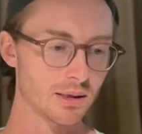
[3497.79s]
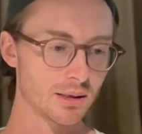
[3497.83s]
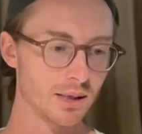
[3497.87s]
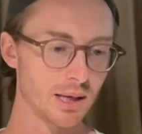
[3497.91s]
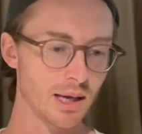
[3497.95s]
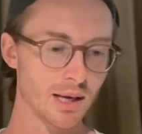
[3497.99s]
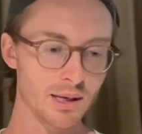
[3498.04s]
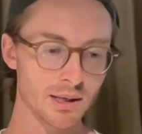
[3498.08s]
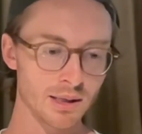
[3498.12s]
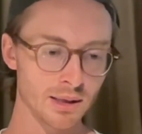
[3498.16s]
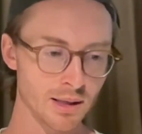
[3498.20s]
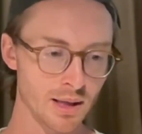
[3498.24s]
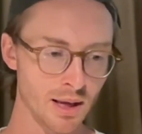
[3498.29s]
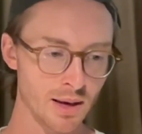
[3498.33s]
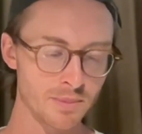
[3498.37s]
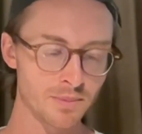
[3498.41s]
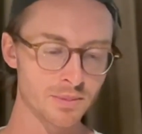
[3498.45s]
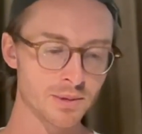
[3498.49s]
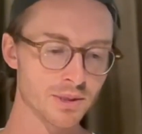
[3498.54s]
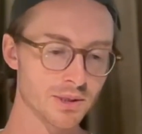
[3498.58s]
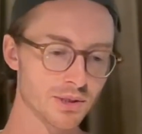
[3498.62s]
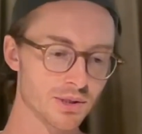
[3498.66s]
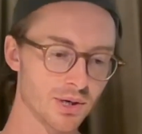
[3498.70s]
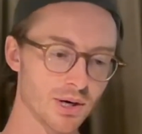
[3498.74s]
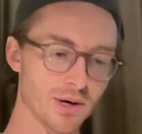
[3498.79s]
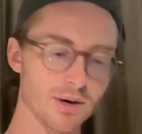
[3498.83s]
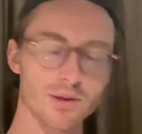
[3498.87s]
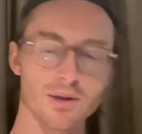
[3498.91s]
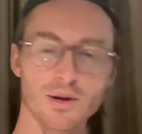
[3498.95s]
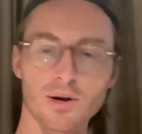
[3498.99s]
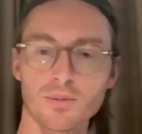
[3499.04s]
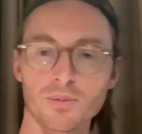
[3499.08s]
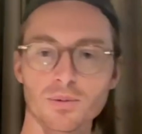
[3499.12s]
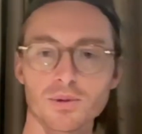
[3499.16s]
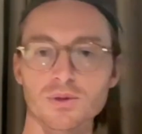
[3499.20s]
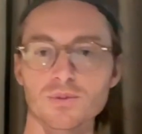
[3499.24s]
getting them to share
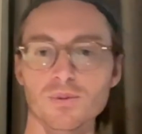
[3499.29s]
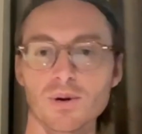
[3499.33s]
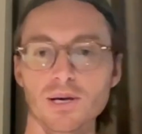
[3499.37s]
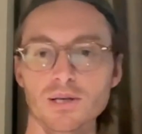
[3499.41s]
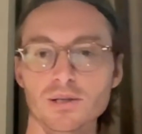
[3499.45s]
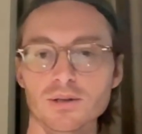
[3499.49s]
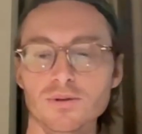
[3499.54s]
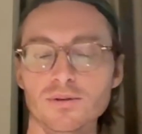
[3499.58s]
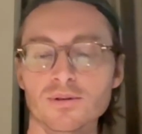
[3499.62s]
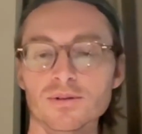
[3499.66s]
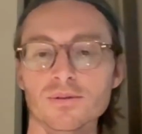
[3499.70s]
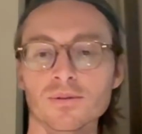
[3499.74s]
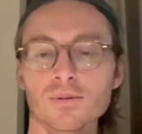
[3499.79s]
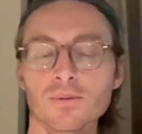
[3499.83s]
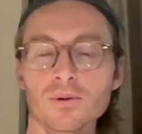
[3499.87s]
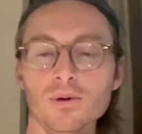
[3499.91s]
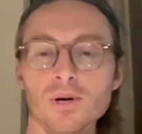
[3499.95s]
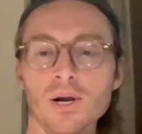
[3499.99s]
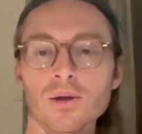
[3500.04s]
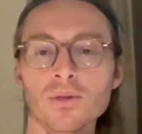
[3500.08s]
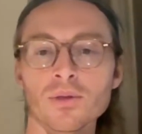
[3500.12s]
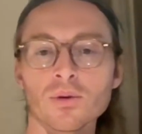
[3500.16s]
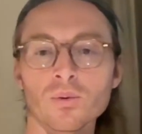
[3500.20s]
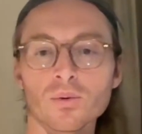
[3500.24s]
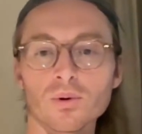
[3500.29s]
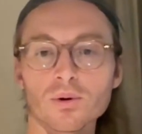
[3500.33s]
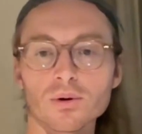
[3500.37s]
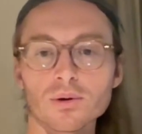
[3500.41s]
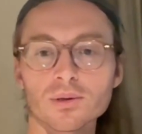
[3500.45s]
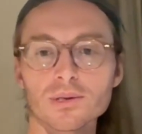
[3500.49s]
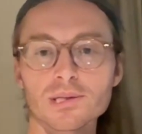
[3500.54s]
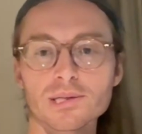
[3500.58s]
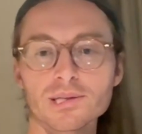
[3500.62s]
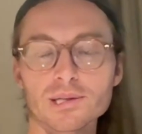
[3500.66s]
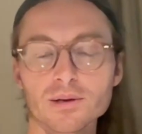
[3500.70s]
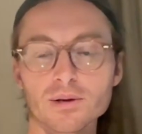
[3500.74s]
their perspectives from around the
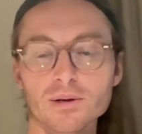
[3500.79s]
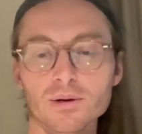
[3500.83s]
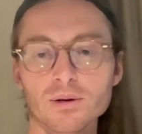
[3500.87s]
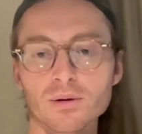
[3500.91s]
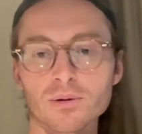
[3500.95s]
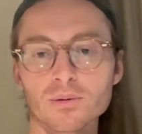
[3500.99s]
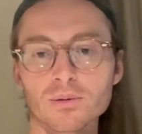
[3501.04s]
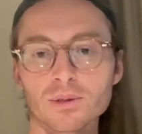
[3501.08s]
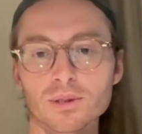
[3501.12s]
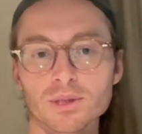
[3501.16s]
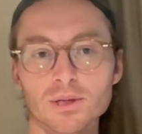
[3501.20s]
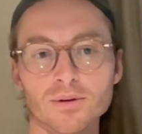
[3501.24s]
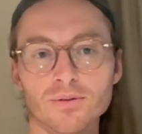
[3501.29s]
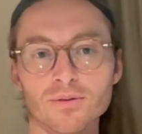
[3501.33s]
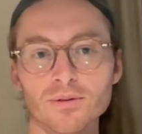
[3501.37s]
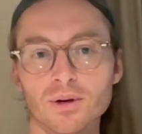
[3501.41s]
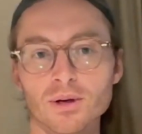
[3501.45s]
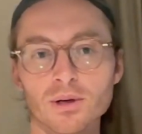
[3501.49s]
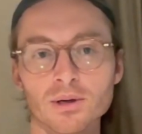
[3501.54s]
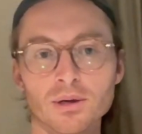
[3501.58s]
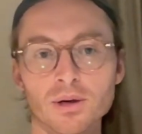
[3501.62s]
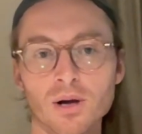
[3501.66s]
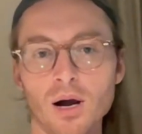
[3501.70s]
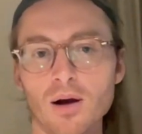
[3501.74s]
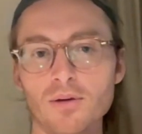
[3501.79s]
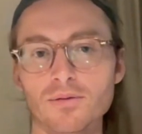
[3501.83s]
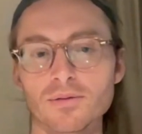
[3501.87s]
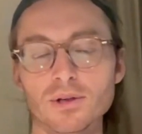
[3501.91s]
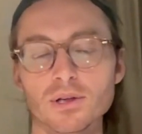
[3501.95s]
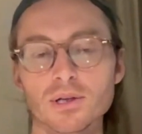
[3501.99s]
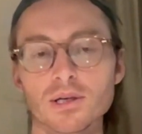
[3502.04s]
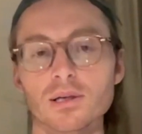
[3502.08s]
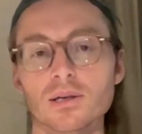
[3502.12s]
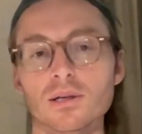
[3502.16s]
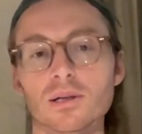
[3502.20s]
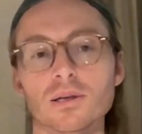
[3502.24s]
world. So different
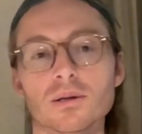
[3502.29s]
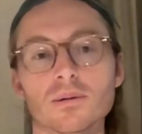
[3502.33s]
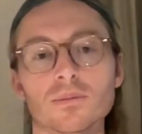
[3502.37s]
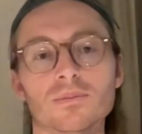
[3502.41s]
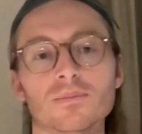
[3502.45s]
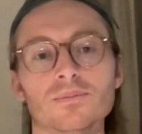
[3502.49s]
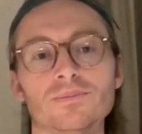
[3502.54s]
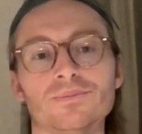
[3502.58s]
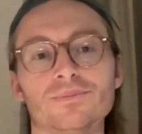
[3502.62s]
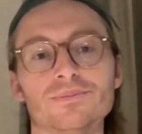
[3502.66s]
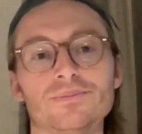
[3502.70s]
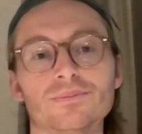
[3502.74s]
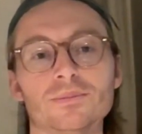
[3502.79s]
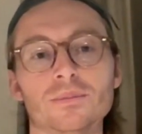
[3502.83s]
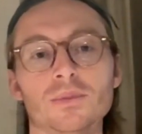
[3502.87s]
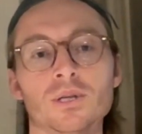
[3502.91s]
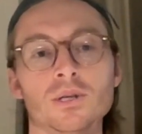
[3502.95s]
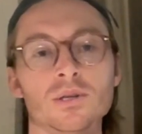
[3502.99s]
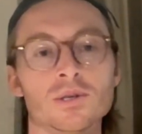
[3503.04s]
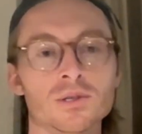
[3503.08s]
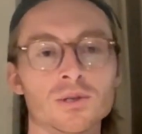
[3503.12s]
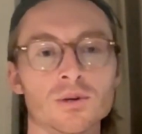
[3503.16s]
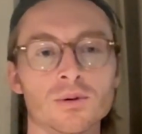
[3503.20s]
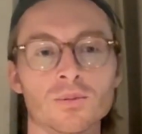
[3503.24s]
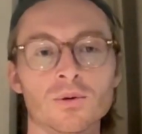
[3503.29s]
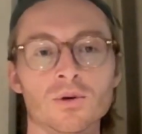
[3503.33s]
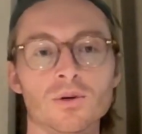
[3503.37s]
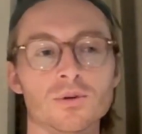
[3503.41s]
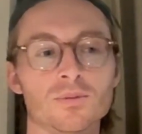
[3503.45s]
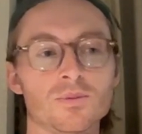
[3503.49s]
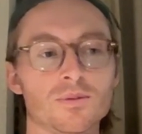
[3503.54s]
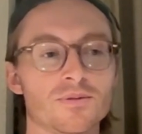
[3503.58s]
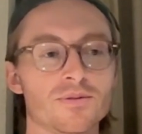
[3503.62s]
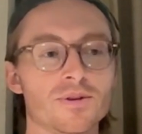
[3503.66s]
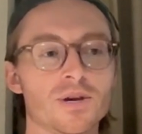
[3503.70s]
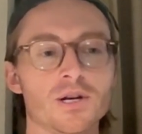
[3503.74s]
coffee
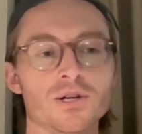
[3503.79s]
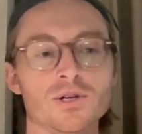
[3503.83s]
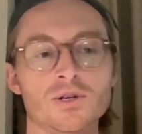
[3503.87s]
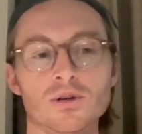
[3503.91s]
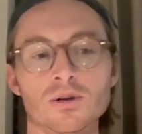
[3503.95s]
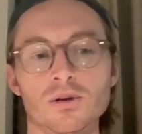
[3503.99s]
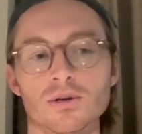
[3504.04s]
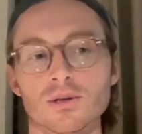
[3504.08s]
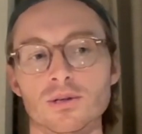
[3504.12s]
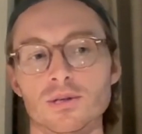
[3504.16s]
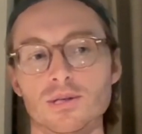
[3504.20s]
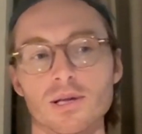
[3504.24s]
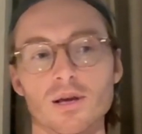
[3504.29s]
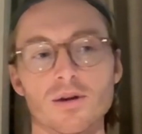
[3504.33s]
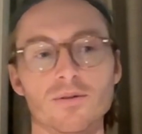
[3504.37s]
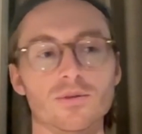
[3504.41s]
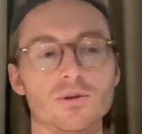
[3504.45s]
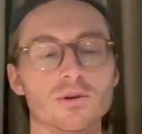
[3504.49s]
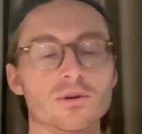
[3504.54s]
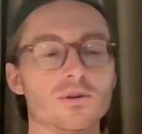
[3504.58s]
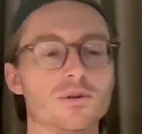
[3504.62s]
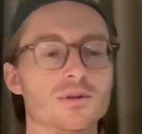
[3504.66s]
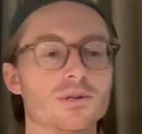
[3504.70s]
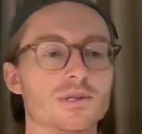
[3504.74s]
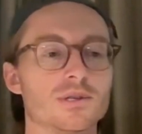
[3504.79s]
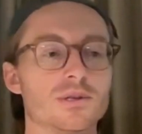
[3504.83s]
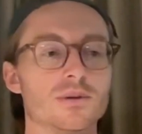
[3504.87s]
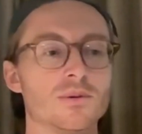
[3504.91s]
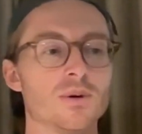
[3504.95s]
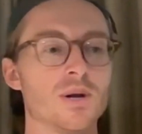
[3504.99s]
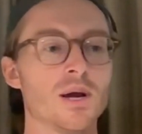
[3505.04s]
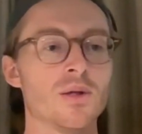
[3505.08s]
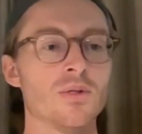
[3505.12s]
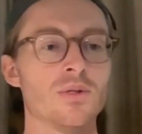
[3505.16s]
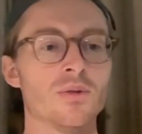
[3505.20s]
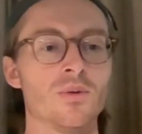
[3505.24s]
consumers, professionals, lovers
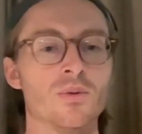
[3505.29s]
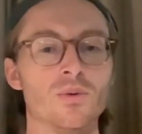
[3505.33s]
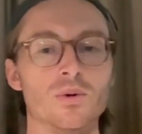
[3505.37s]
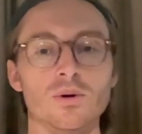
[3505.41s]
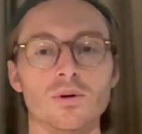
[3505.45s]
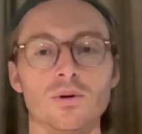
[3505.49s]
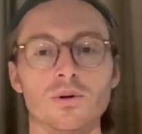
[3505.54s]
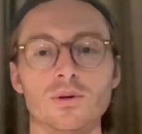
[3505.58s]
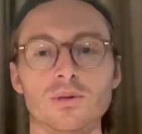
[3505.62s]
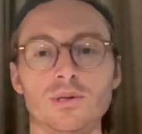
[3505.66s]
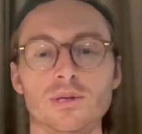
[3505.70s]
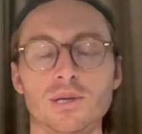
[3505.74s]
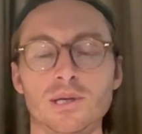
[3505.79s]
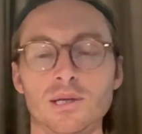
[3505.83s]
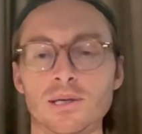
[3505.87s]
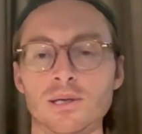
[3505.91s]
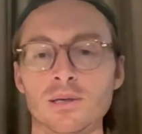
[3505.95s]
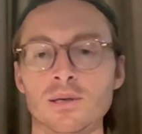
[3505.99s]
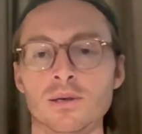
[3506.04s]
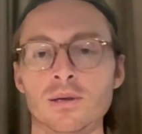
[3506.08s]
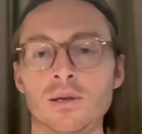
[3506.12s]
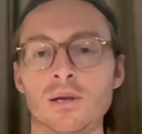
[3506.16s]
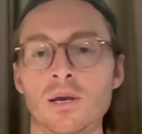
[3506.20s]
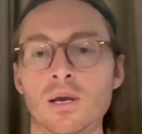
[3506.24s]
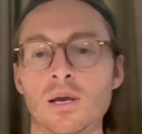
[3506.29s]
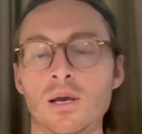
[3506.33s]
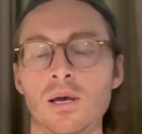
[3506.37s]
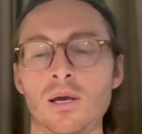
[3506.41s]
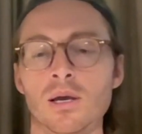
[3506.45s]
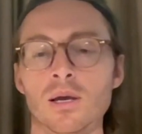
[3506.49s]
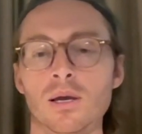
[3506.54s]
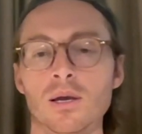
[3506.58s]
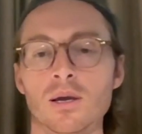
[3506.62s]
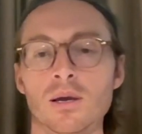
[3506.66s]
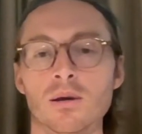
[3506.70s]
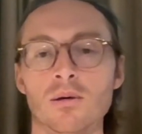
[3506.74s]
around the world can
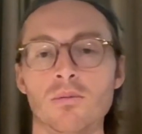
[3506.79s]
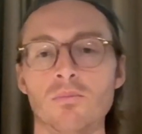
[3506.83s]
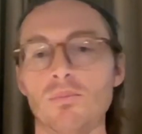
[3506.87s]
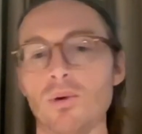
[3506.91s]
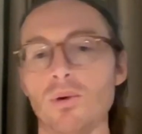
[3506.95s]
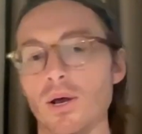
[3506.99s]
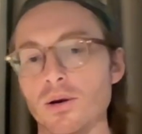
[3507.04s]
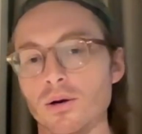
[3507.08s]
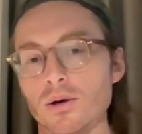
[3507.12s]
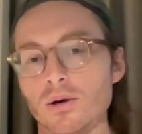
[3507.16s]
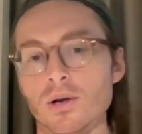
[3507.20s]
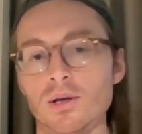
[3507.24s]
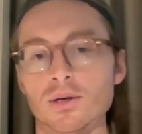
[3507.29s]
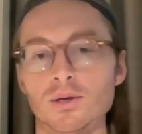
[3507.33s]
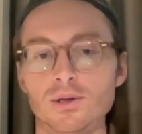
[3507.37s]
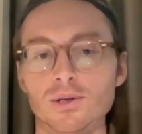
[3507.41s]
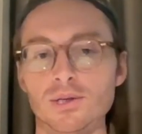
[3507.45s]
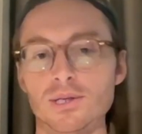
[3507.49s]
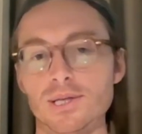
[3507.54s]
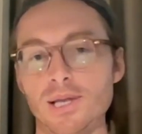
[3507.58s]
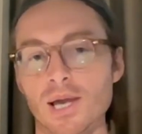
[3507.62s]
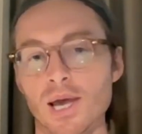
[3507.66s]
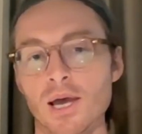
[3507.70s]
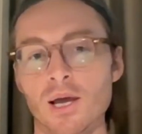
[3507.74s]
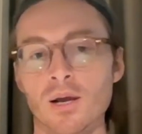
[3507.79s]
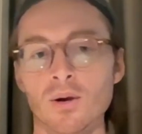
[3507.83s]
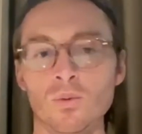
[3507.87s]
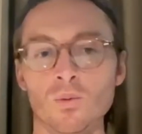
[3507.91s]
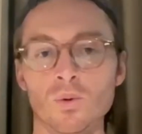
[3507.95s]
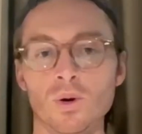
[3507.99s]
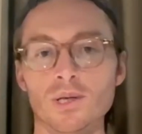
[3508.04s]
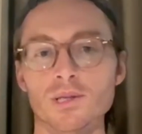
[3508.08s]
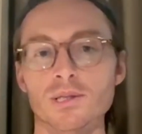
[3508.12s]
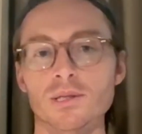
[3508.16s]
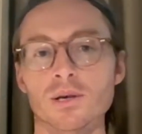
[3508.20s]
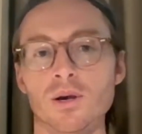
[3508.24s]
better understand
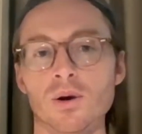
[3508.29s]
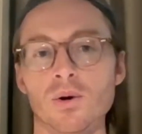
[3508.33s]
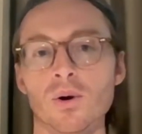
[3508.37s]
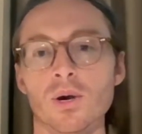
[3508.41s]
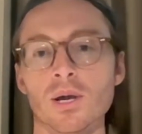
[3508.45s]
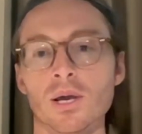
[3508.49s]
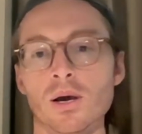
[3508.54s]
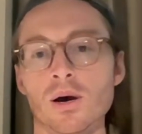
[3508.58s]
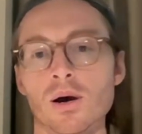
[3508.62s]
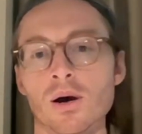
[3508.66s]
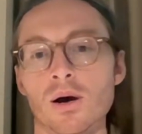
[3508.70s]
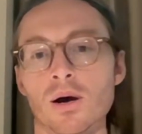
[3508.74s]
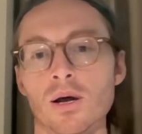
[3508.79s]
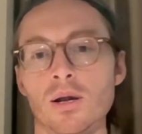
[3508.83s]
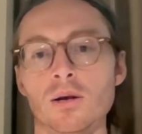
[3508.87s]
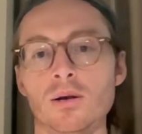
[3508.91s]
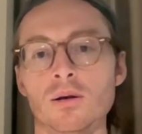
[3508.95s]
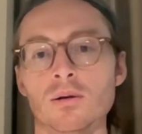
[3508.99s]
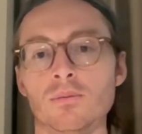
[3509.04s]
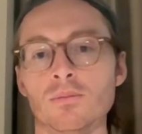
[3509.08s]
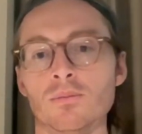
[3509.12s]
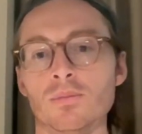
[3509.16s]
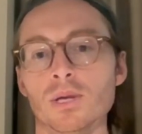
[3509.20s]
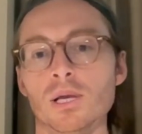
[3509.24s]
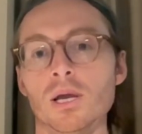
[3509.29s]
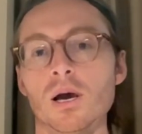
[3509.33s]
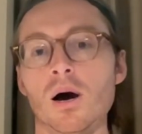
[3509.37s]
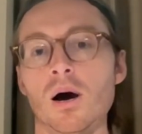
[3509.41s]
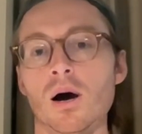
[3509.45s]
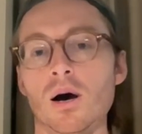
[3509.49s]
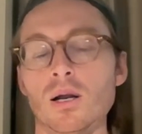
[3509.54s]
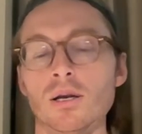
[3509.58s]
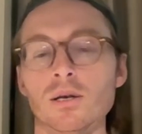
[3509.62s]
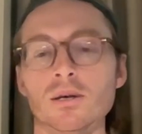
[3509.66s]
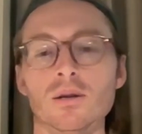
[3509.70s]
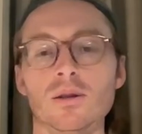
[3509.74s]
what's going on
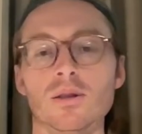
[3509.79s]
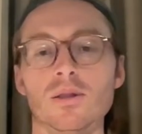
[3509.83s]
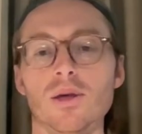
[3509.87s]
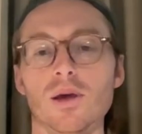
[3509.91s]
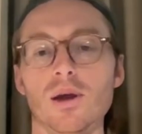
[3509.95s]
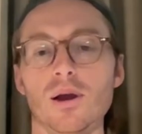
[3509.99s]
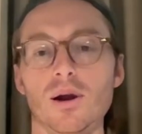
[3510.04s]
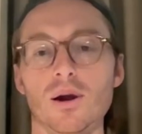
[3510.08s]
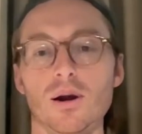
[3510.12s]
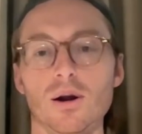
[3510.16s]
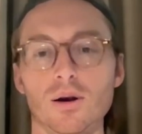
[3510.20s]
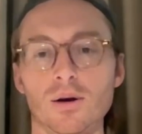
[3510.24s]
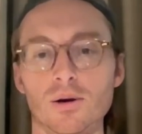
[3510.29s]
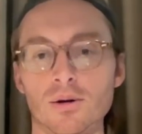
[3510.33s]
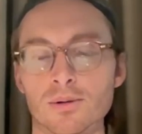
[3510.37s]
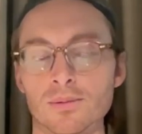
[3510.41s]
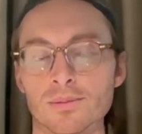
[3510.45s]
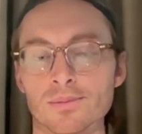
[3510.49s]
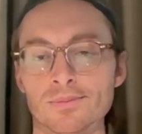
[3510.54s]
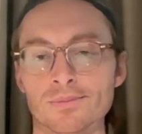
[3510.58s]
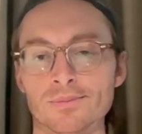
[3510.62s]
beyond their